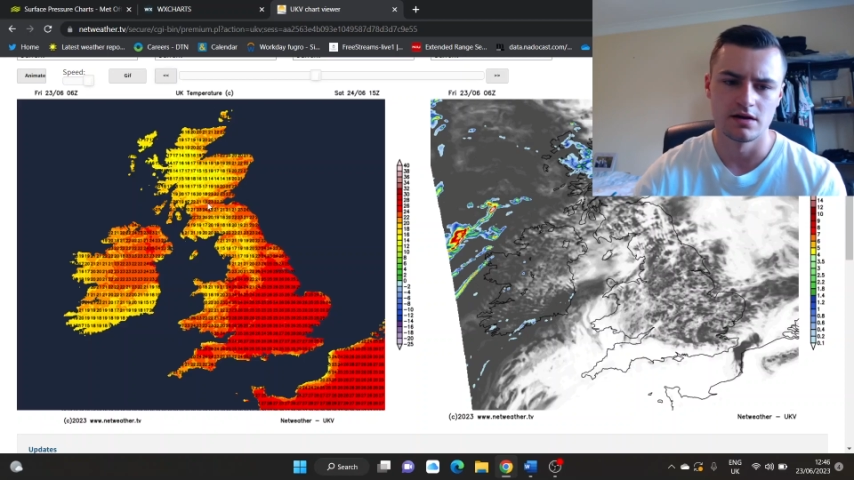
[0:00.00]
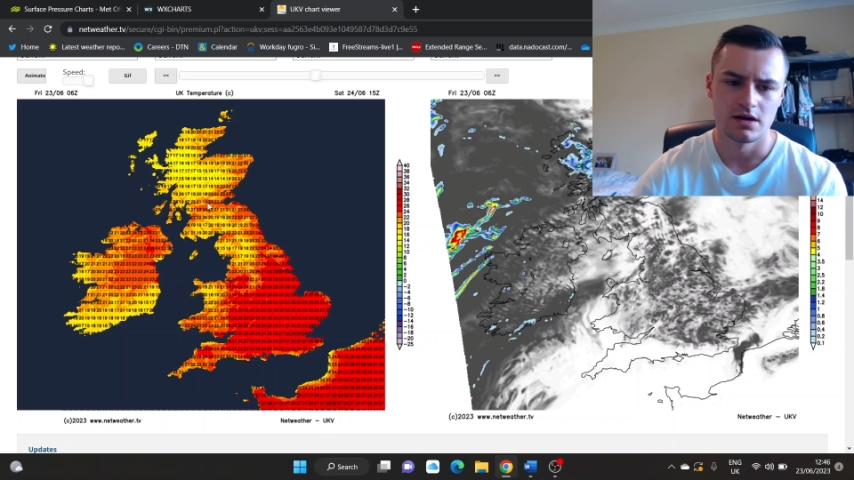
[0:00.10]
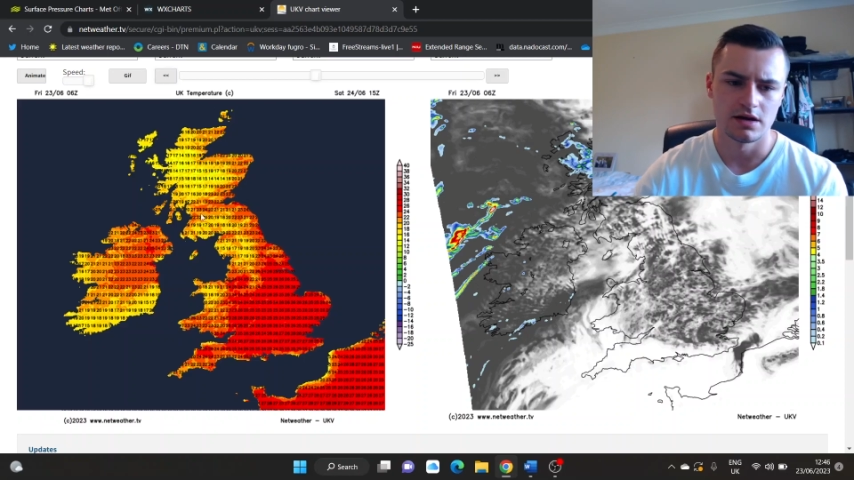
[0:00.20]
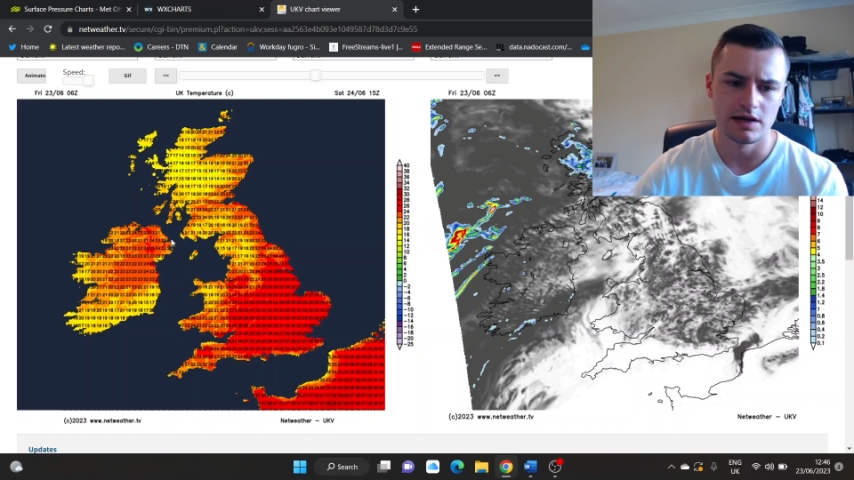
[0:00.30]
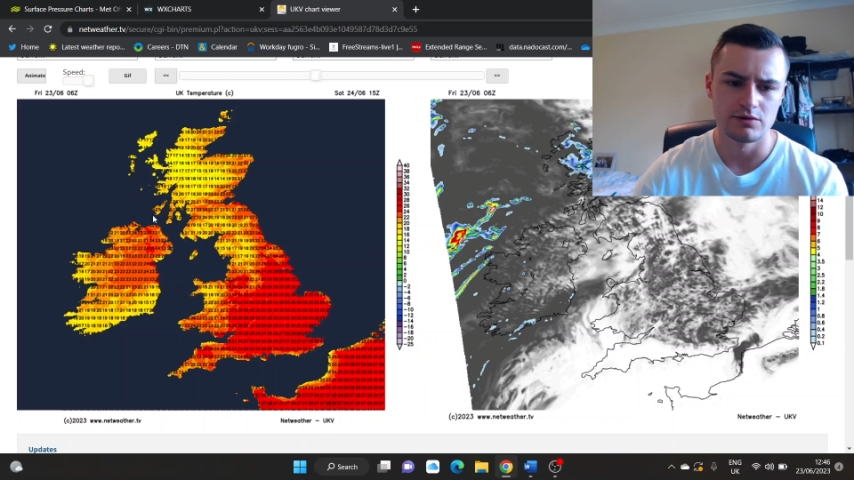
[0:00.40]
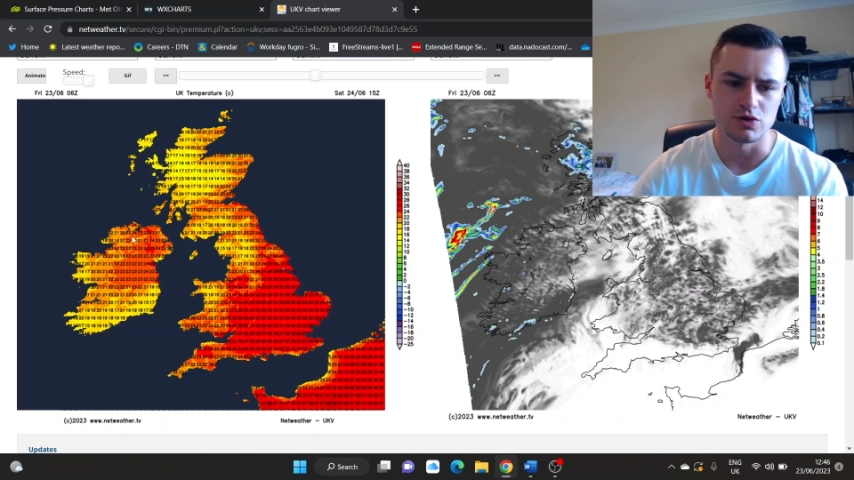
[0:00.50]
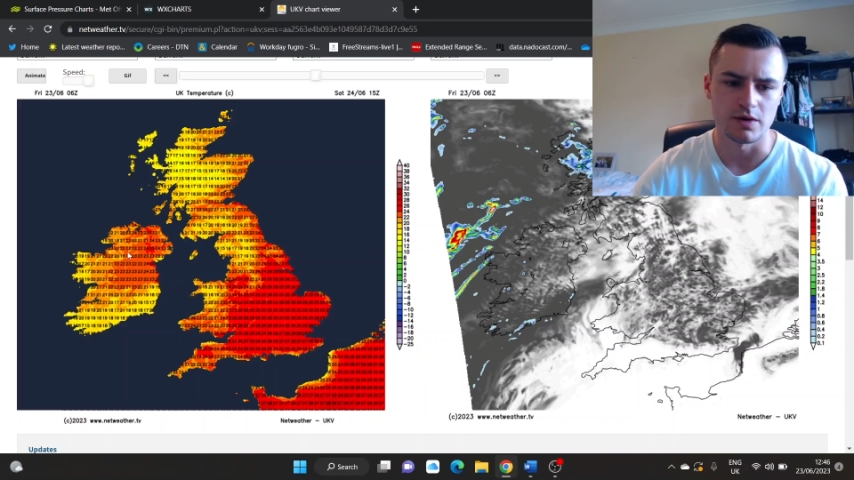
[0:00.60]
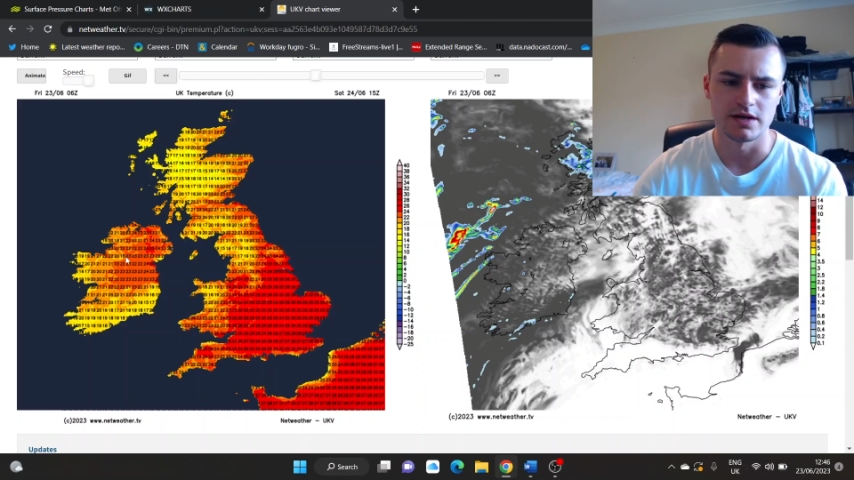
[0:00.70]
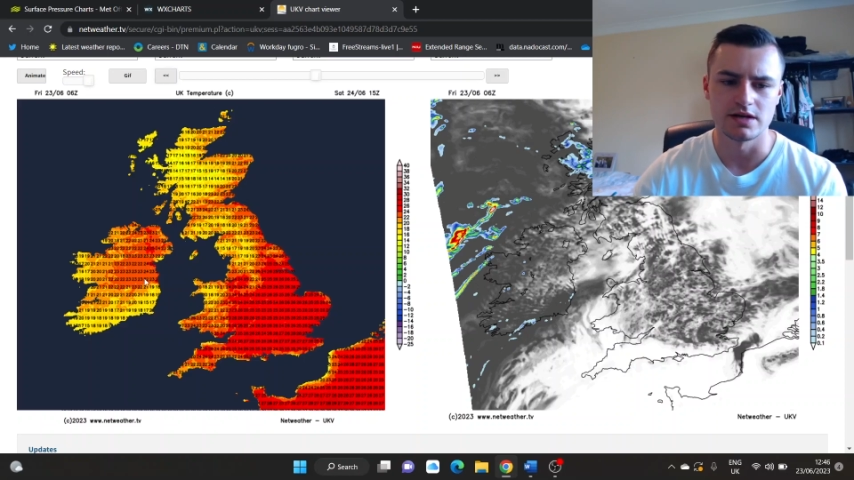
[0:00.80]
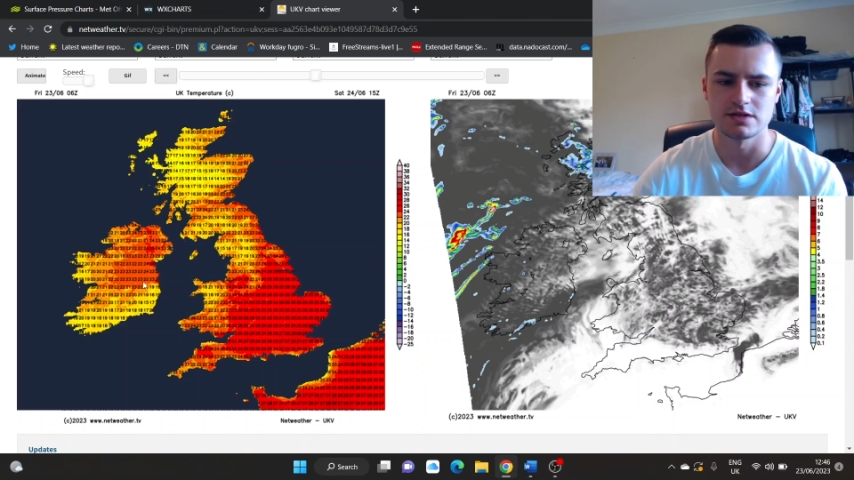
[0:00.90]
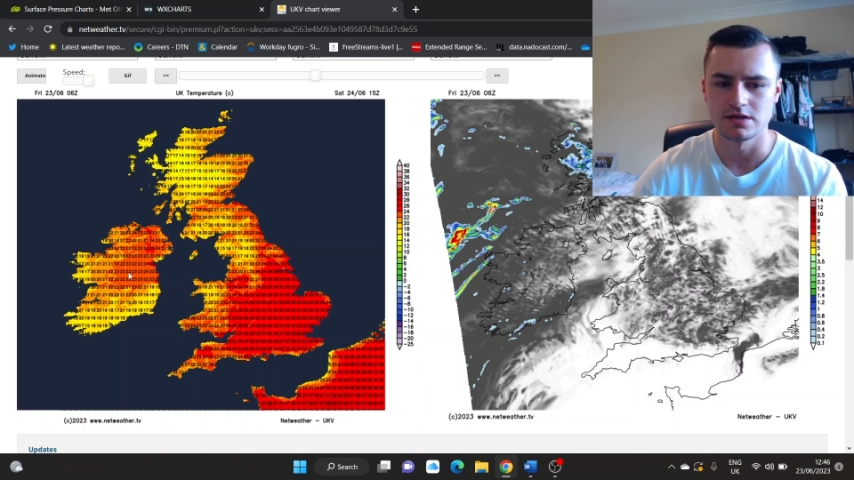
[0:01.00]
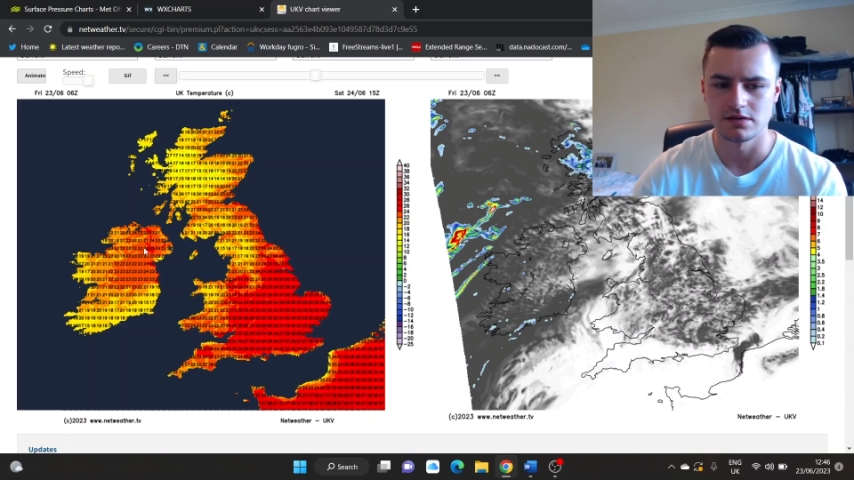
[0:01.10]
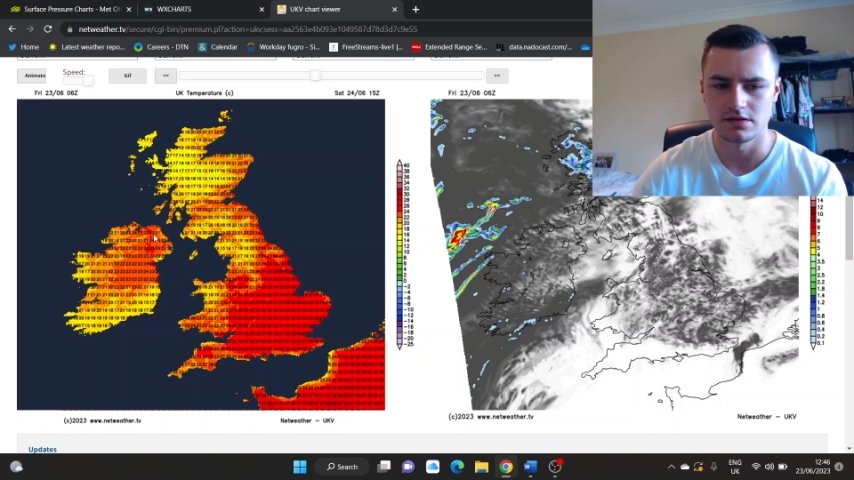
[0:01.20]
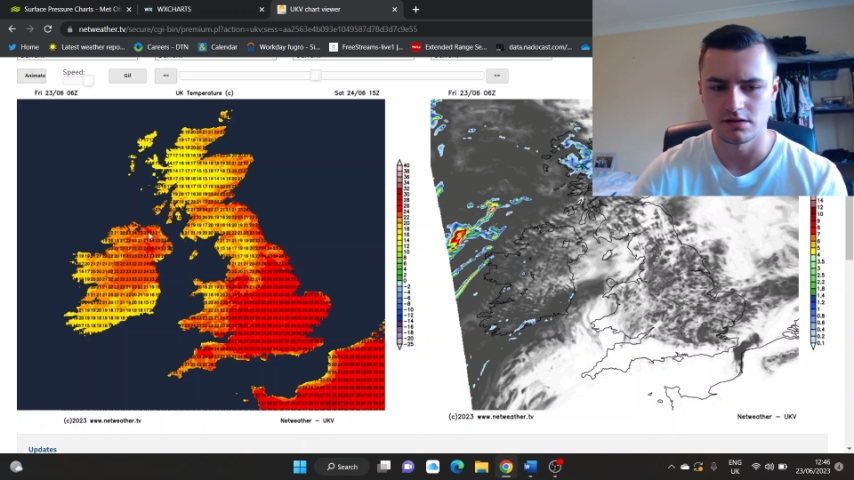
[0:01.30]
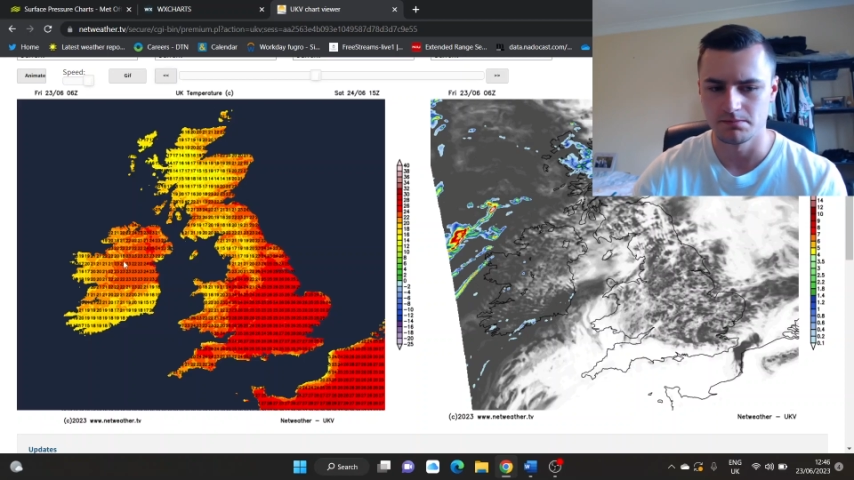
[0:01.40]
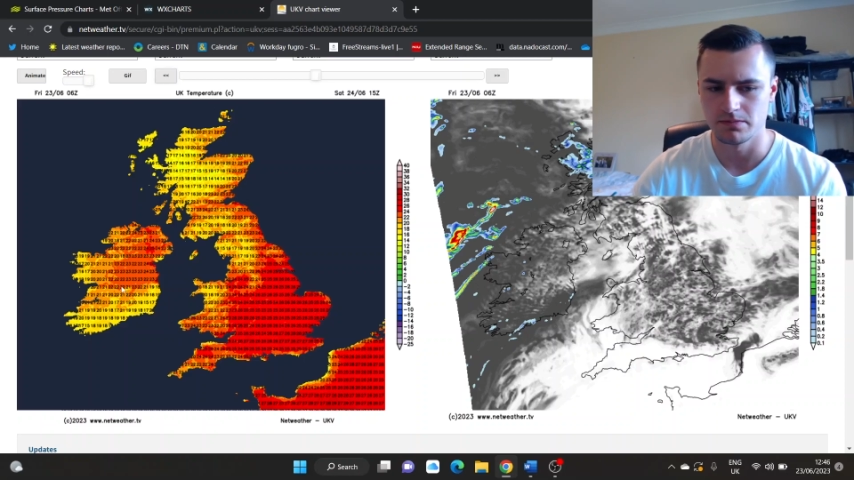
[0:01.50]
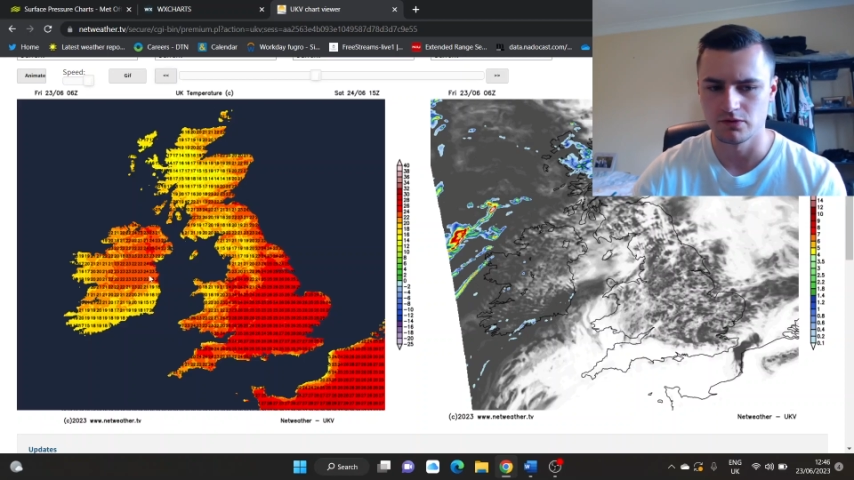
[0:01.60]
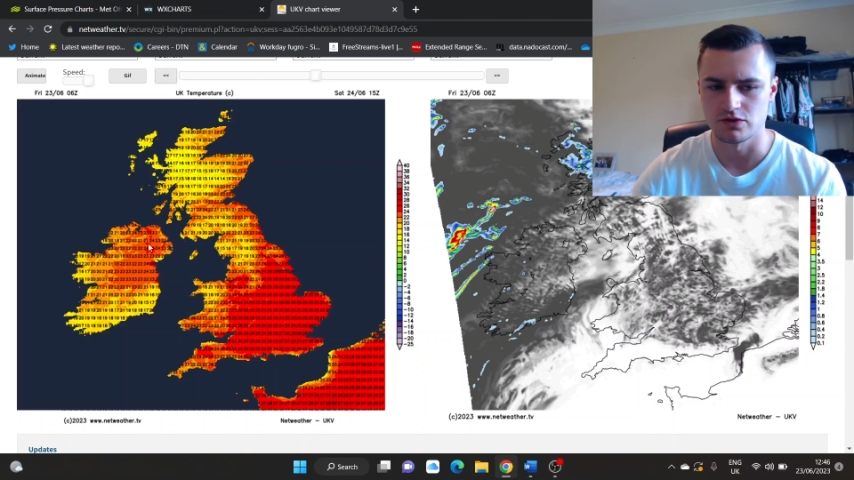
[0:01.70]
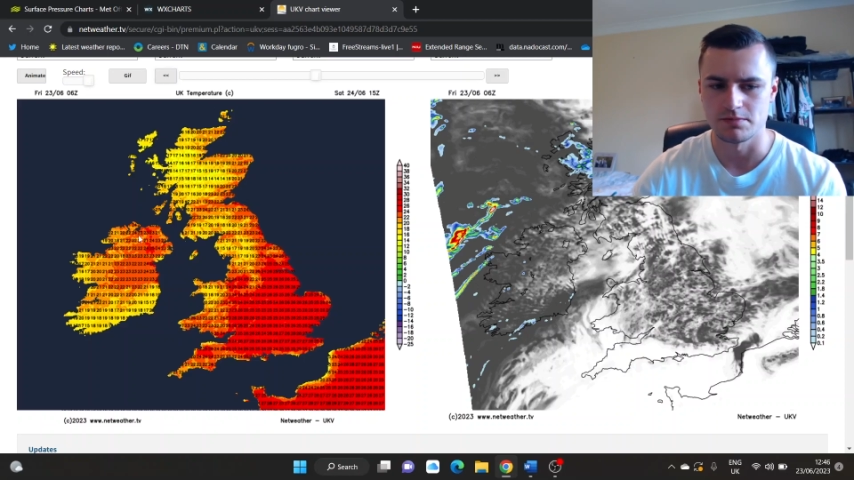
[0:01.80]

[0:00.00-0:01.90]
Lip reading: low 20s, and across